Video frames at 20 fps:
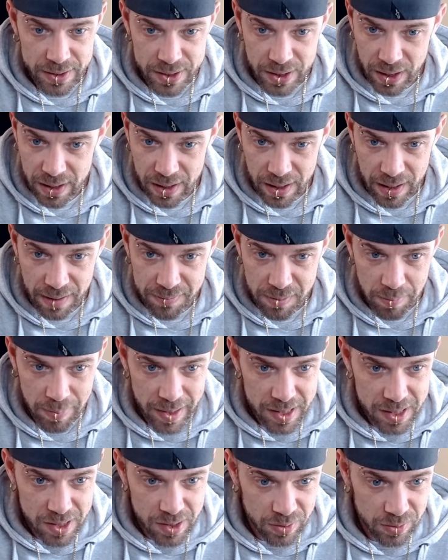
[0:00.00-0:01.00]
love the
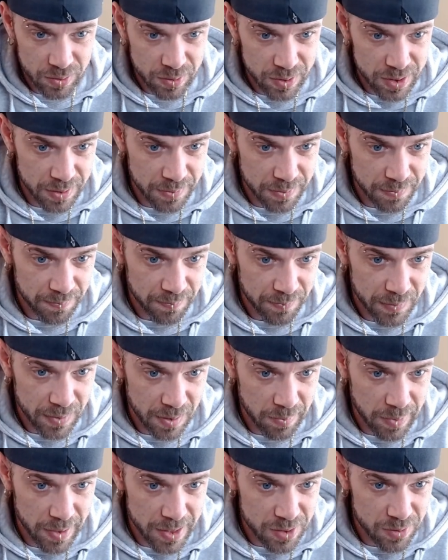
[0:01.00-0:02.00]
pistols. The
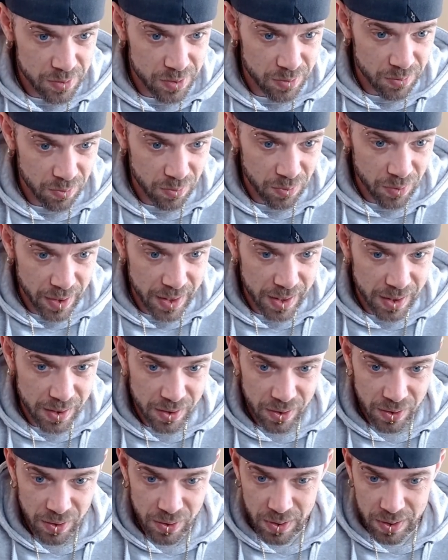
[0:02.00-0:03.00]
pistols are really
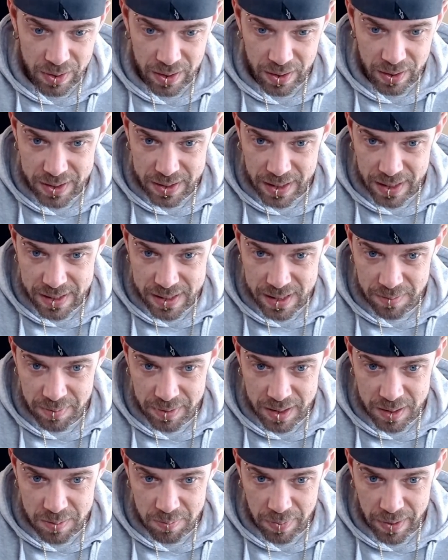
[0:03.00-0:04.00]
cool. I'd like to get some of
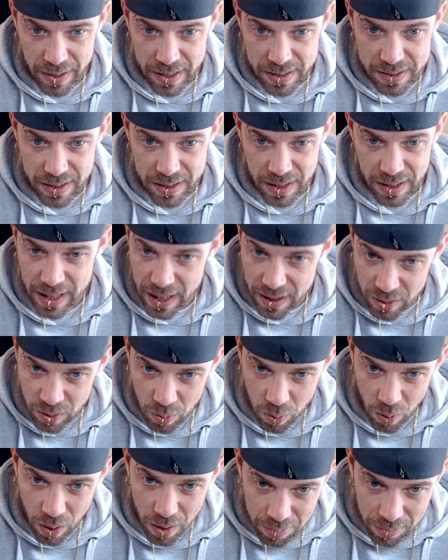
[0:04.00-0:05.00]
these bits. Again,
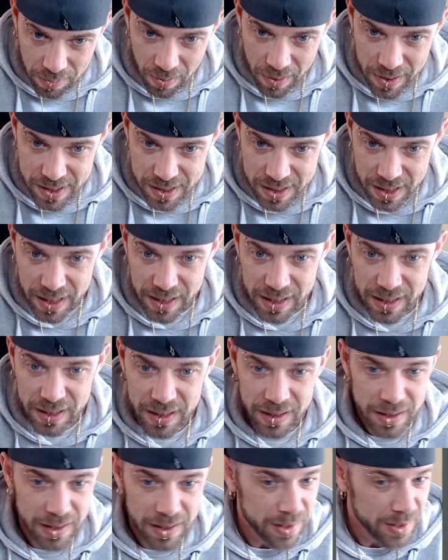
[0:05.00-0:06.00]
quite pricey.
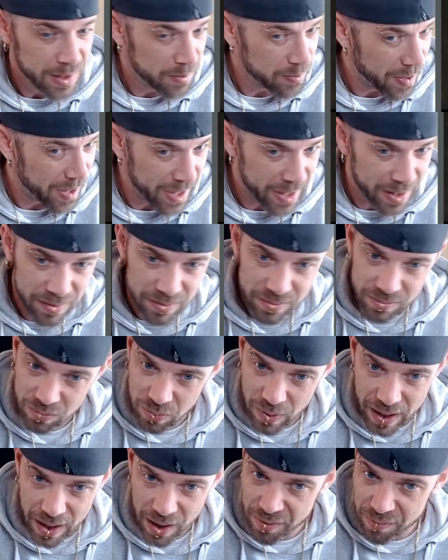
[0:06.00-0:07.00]
You're paying
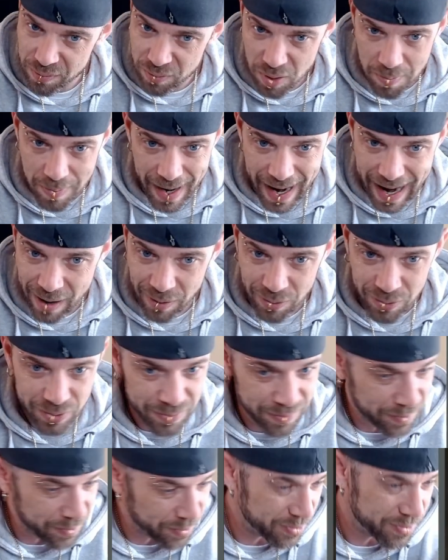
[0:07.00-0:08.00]
well over £1
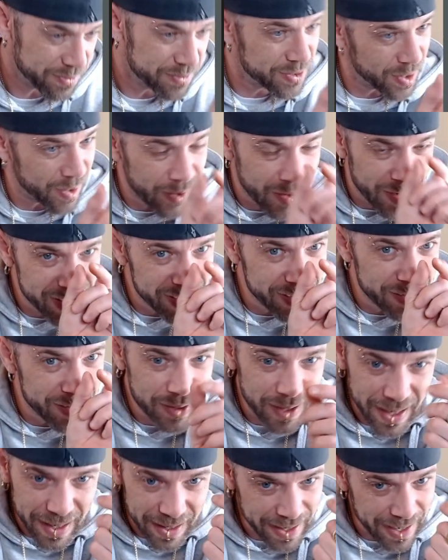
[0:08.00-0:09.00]
for a tiny little
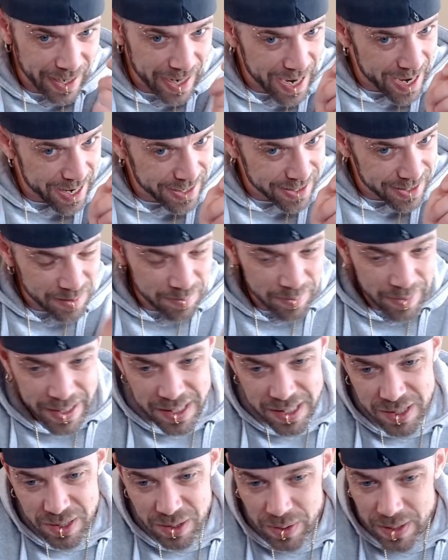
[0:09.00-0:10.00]
hand and a
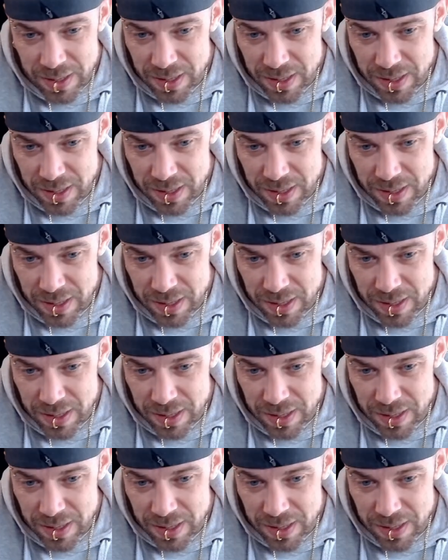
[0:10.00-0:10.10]
pistol. It's